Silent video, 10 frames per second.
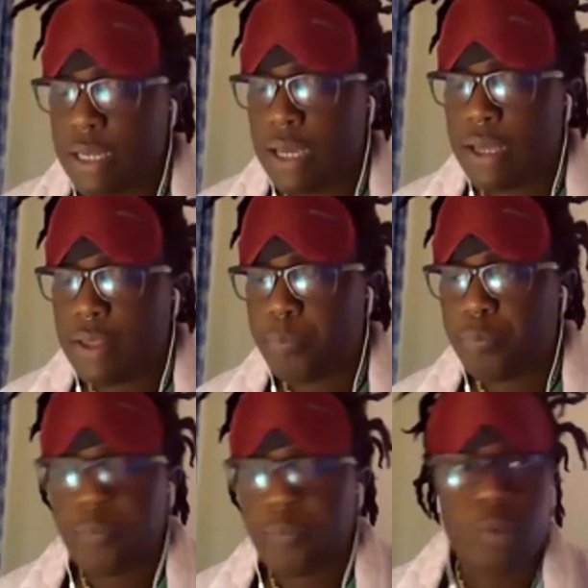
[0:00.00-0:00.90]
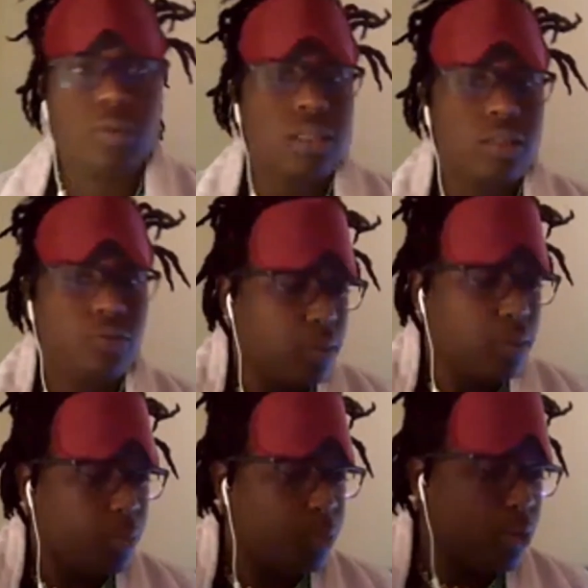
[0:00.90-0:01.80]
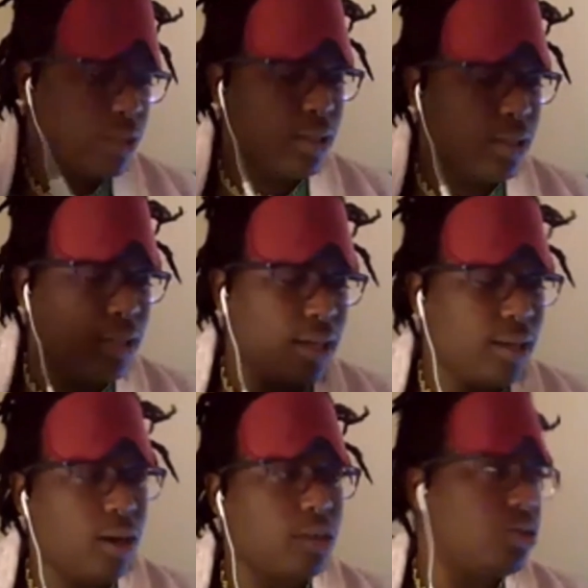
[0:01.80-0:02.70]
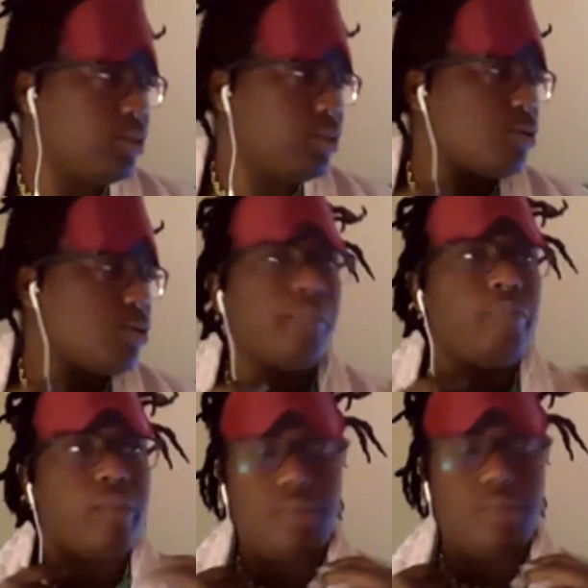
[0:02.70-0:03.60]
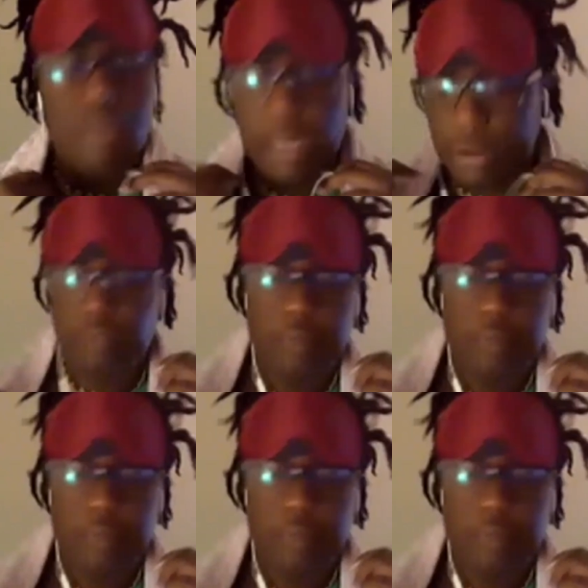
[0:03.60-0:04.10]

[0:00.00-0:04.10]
this 4-minute break to get our drinks because I don't have mine yet.